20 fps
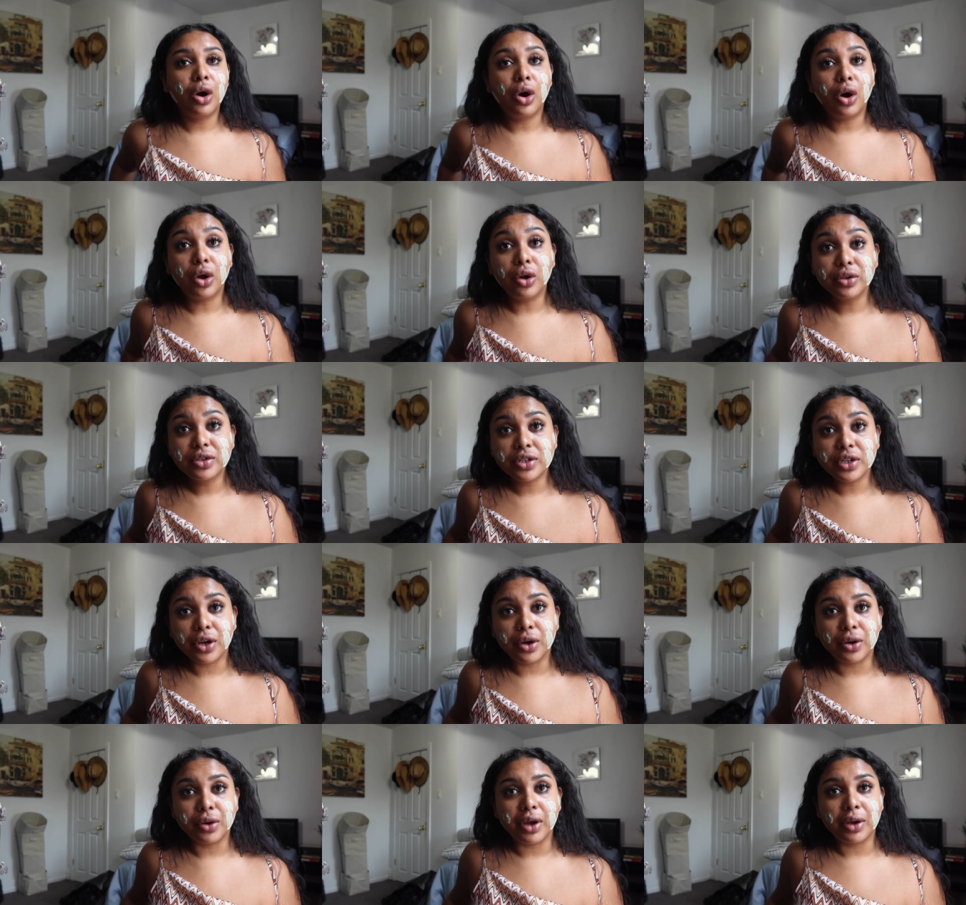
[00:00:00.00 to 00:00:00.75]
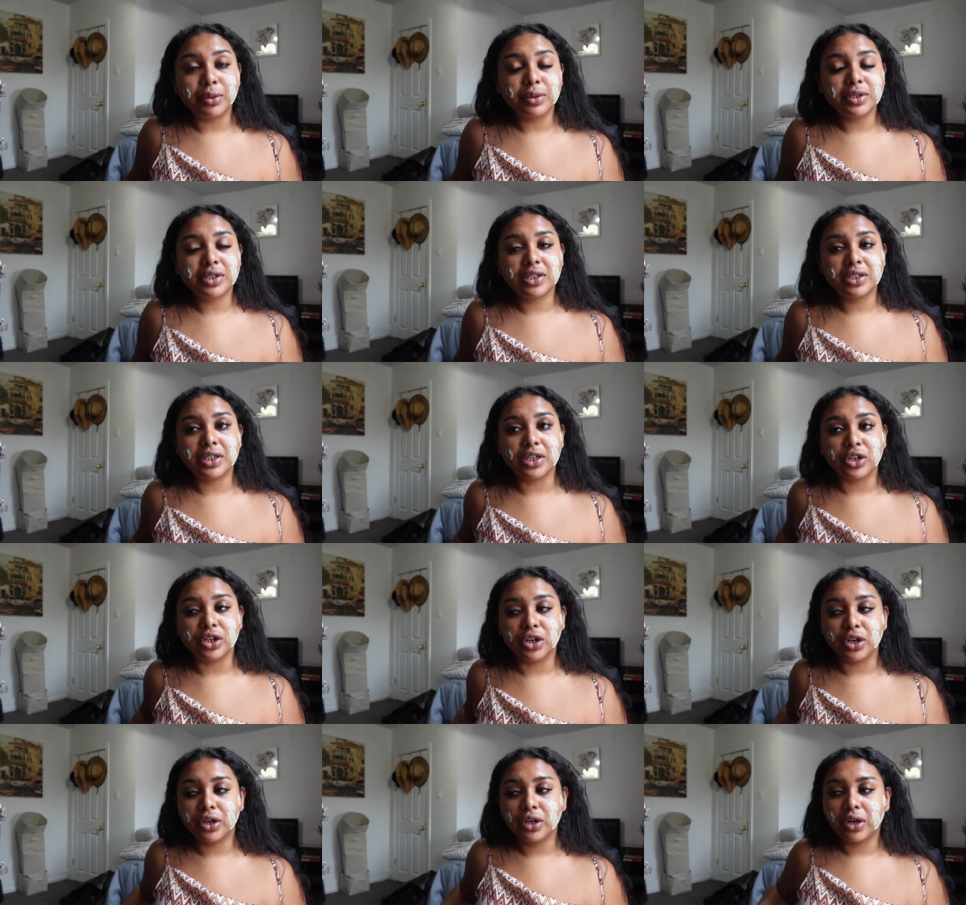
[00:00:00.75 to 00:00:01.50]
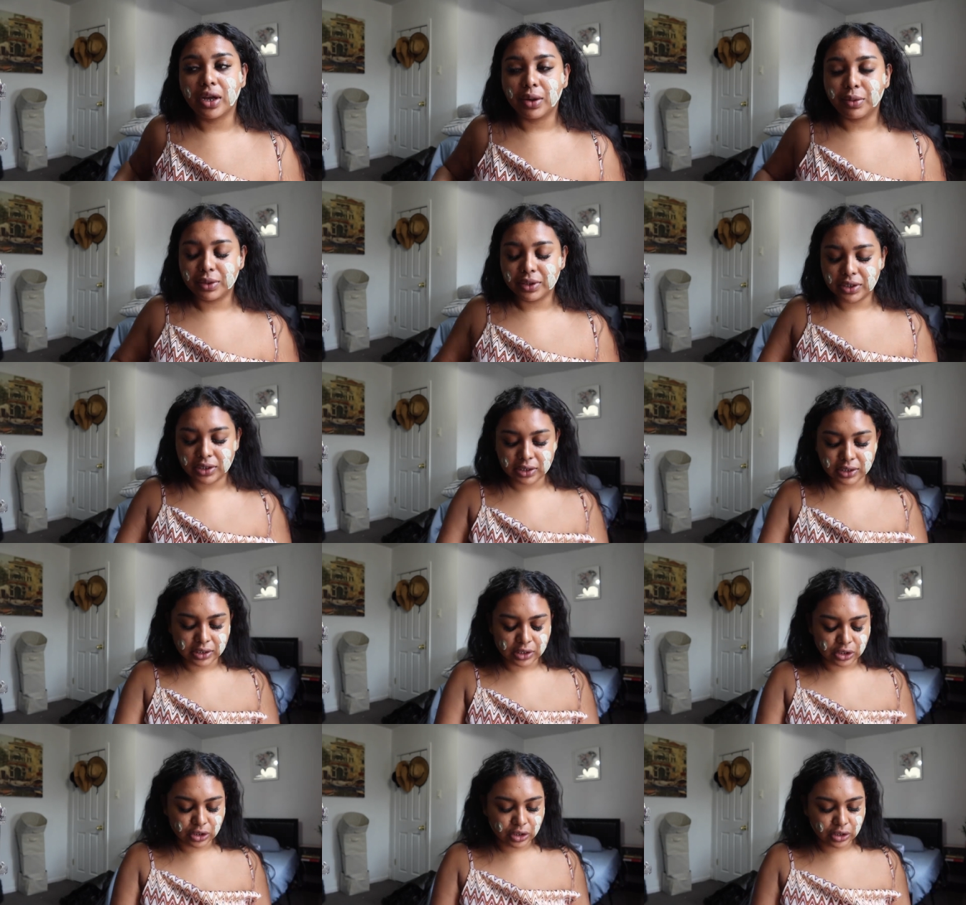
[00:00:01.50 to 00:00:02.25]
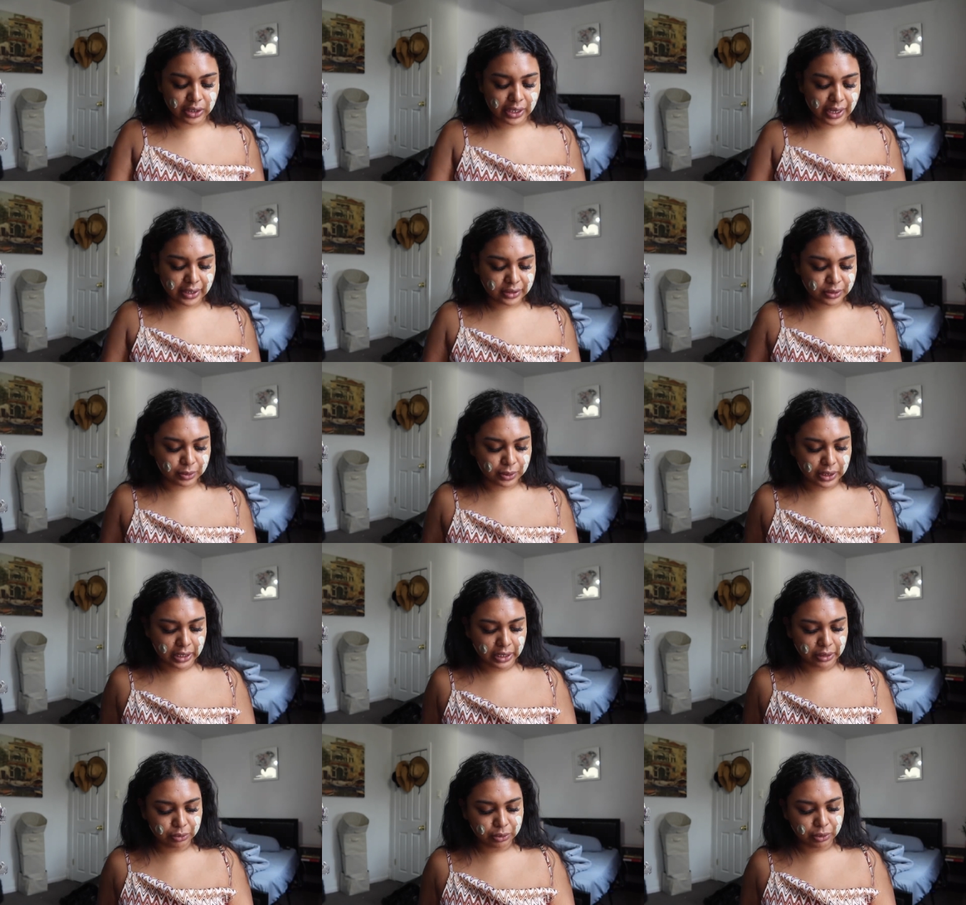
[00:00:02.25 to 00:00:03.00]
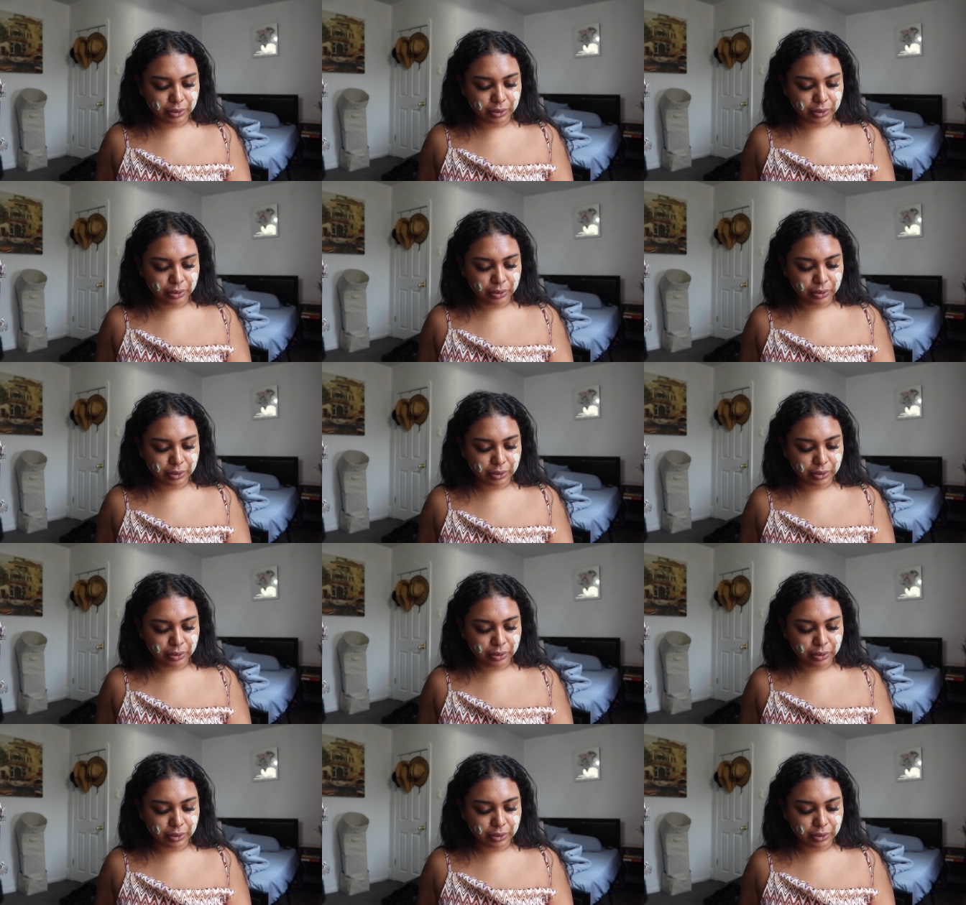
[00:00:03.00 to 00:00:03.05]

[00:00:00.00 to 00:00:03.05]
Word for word: Also, I went to dinner. I went to dinner last weekend.